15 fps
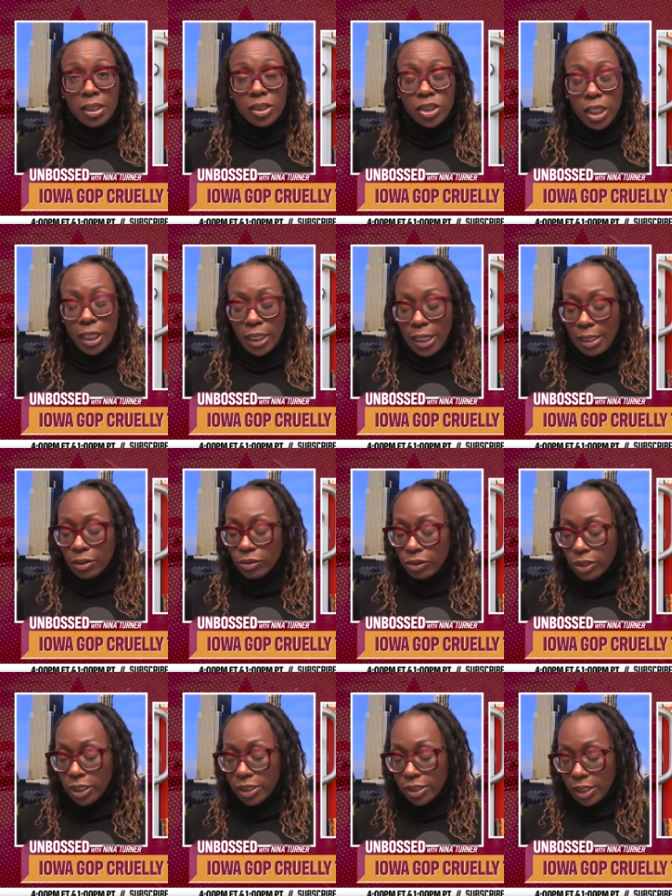Check out
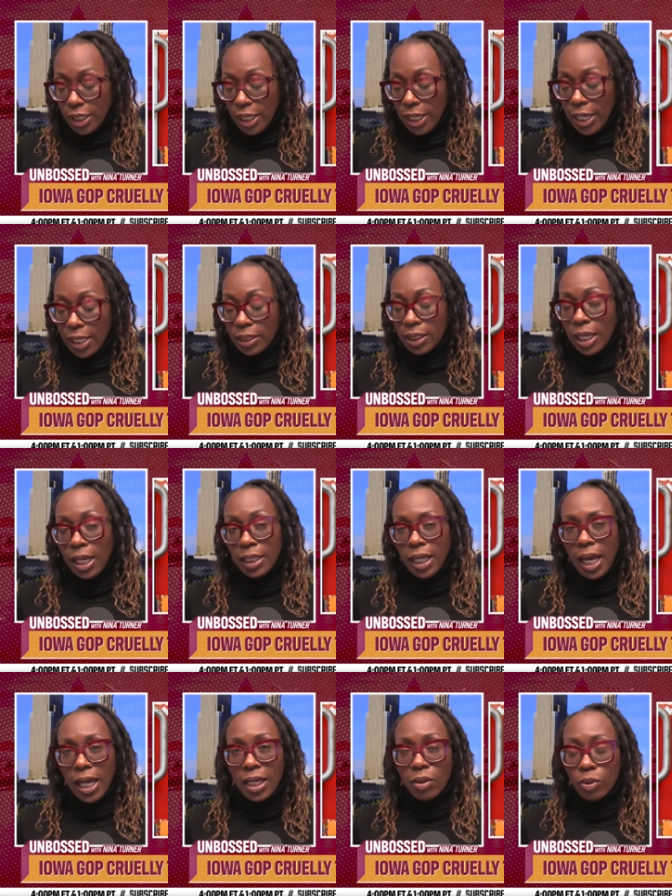this headline.
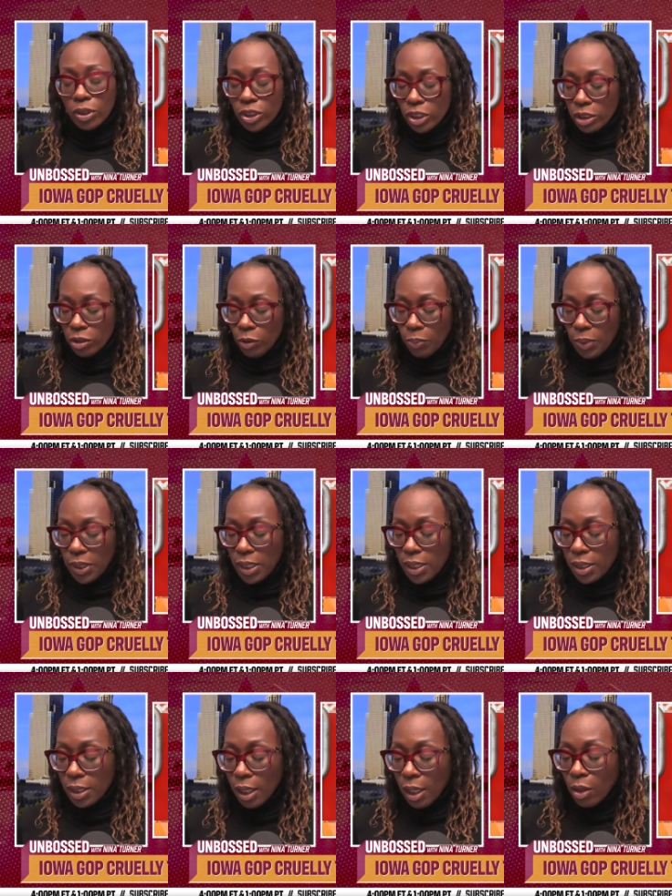Iowa
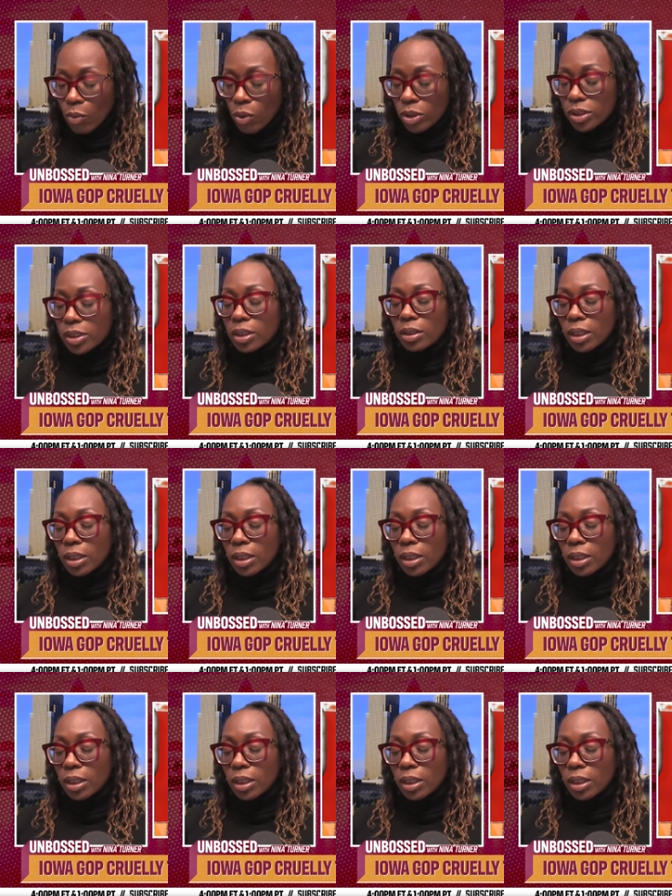GOP wants to